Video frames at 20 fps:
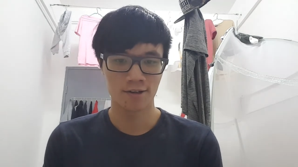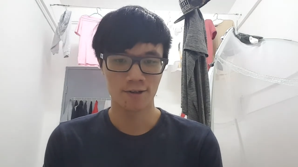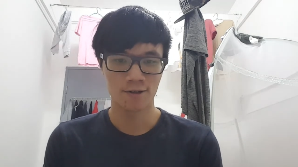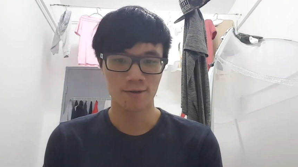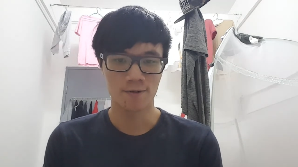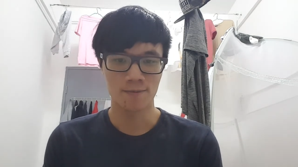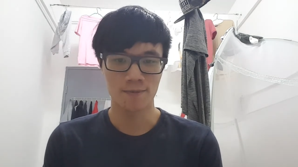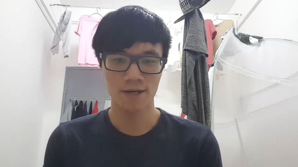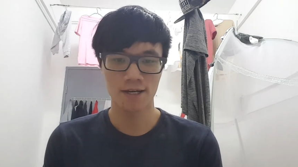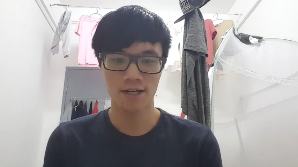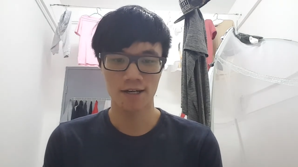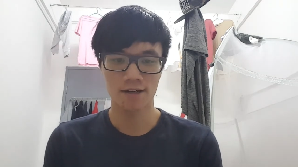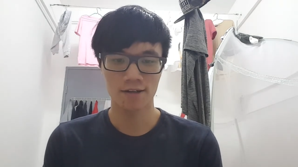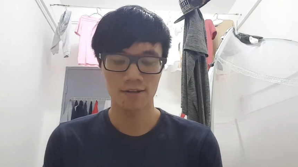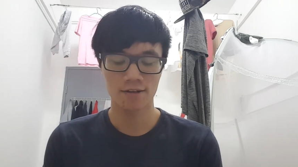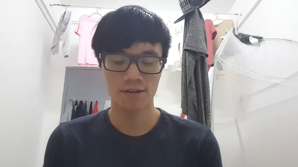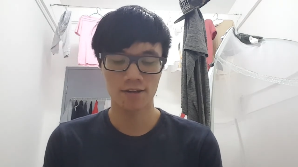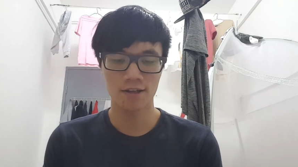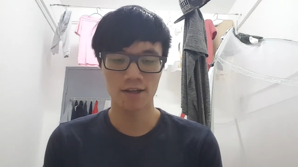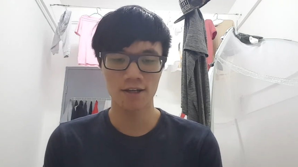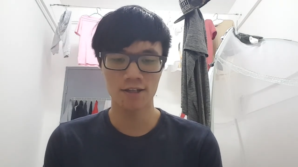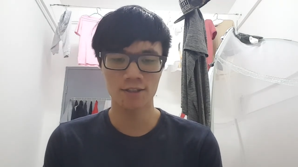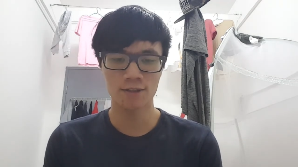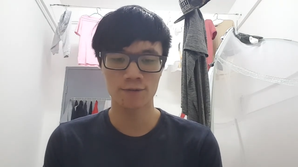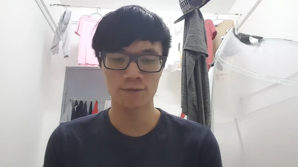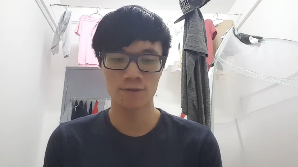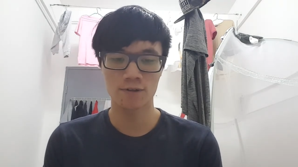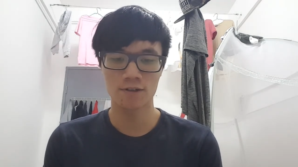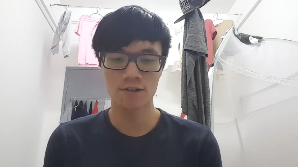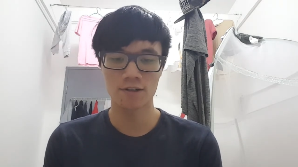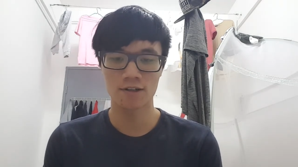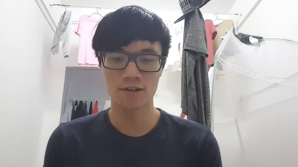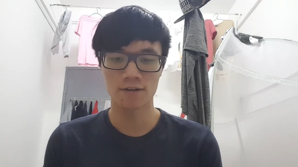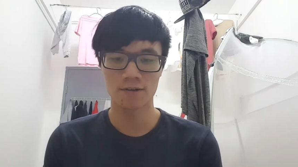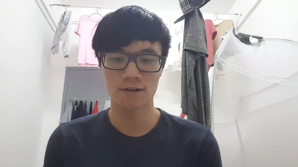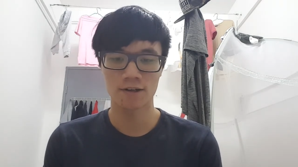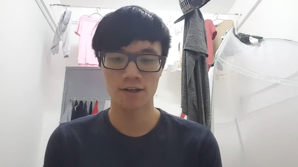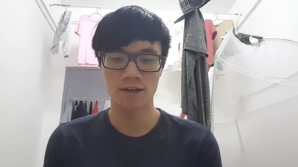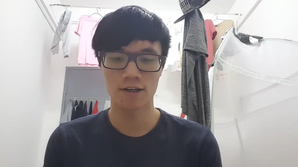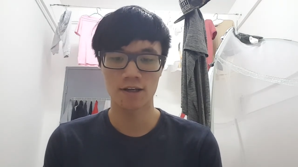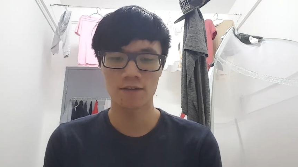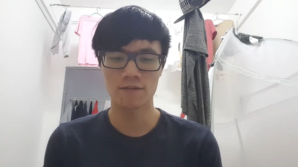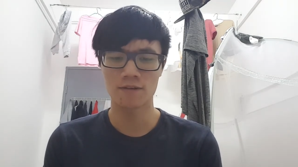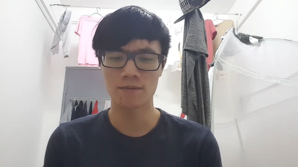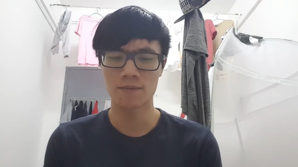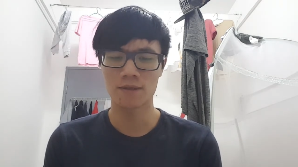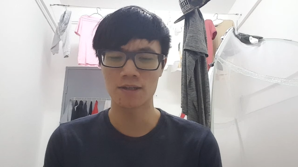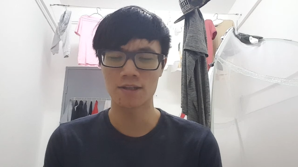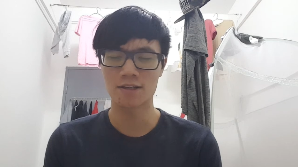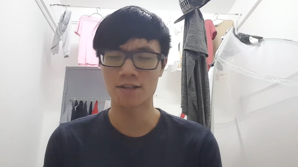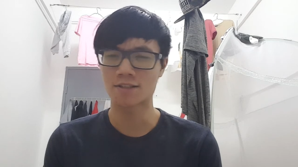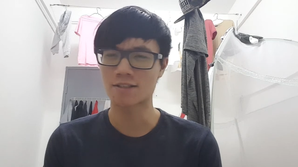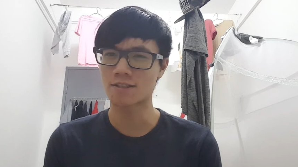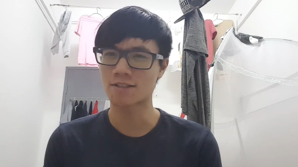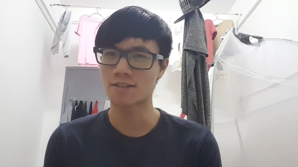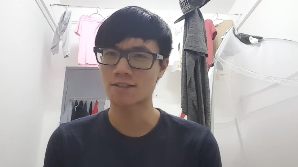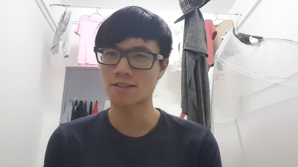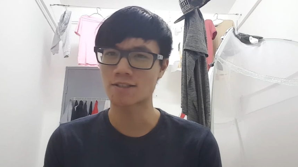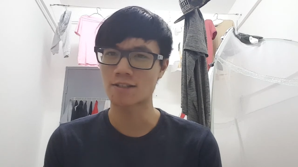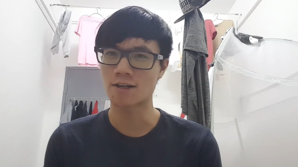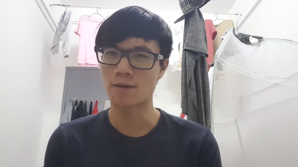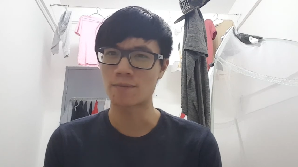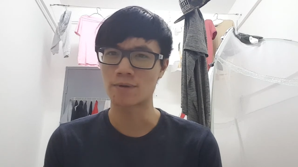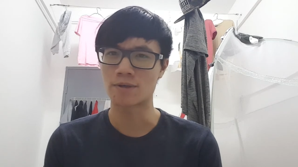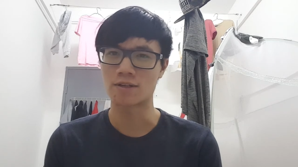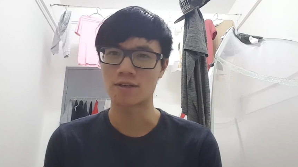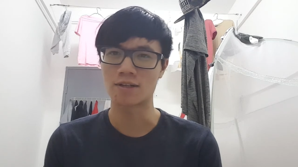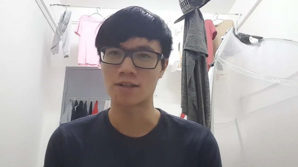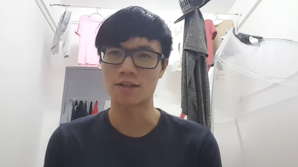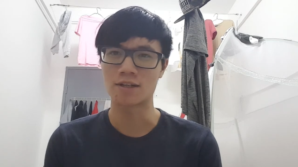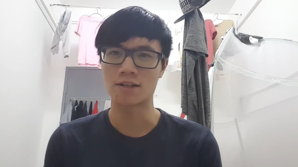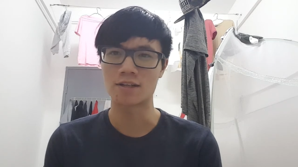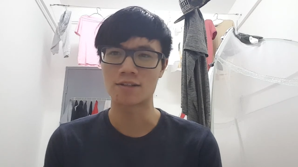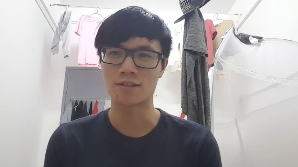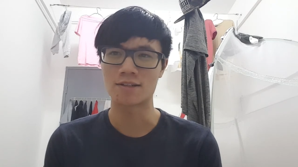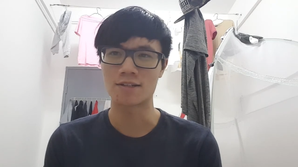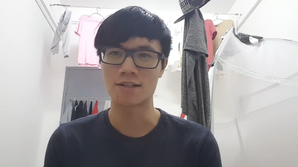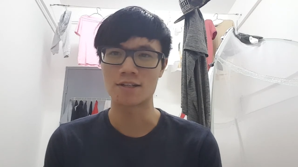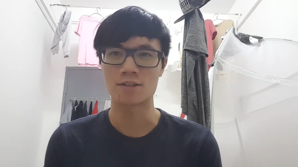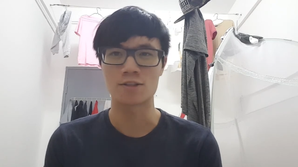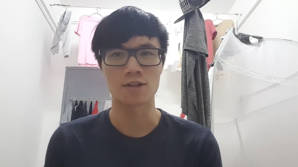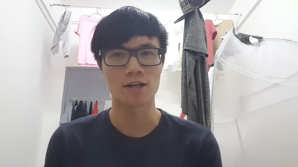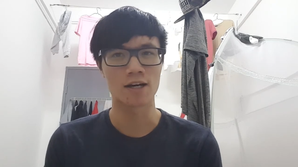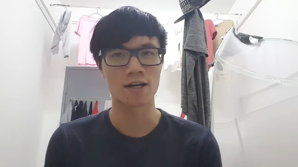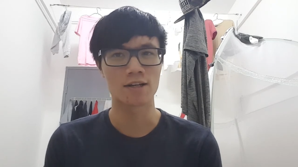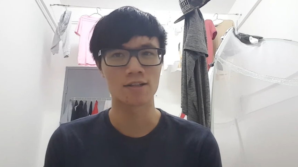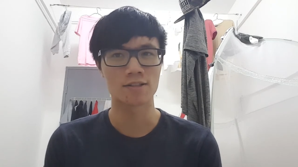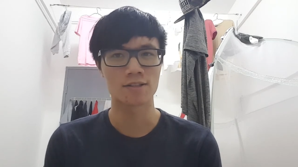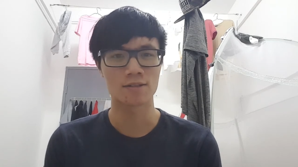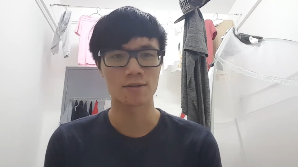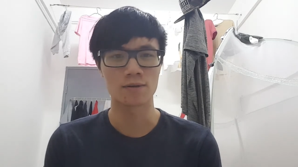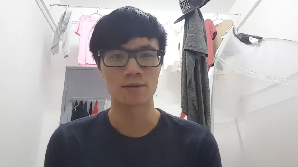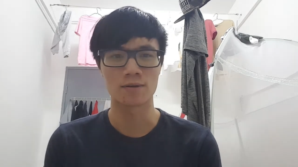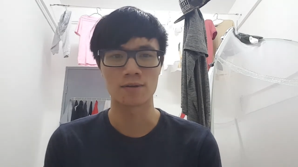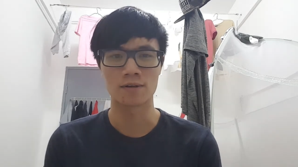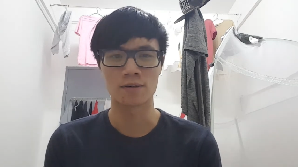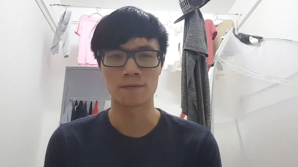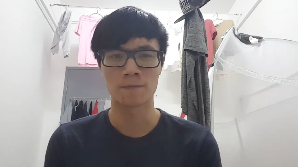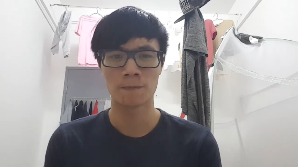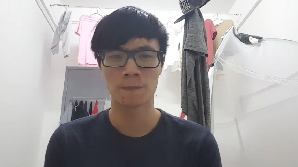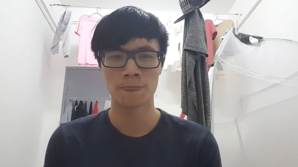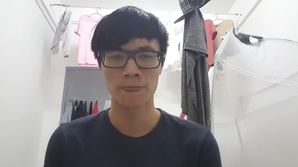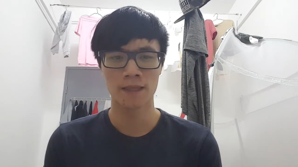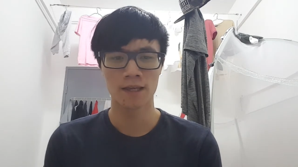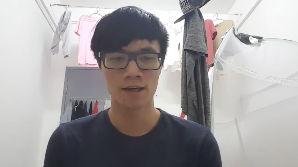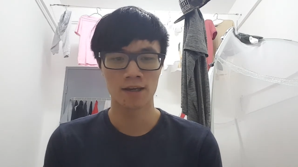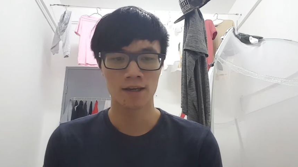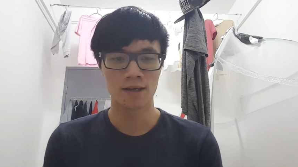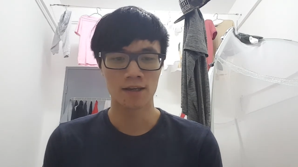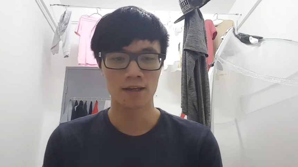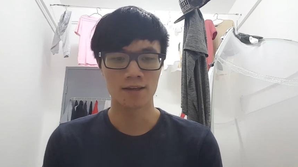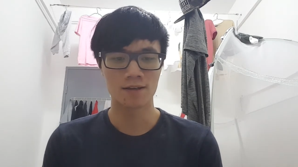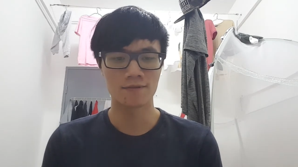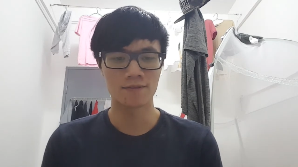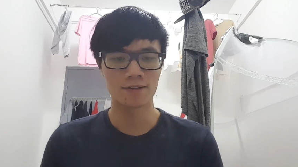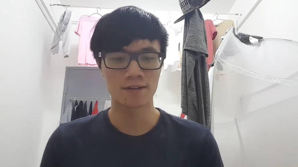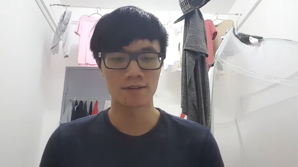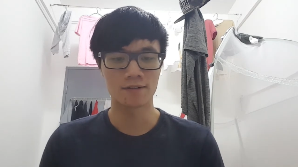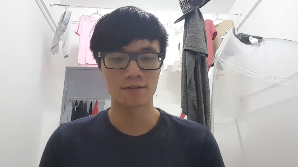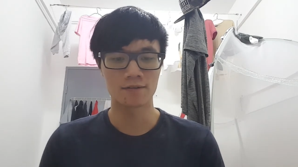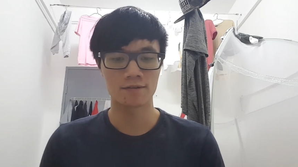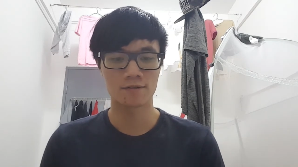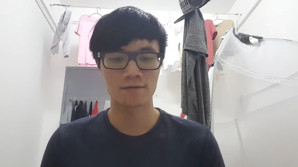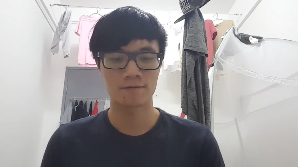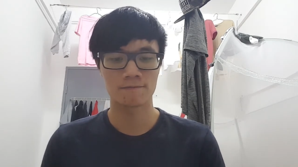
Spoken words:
But yeah, thanks for giving me this opportunity to teach you guys, or even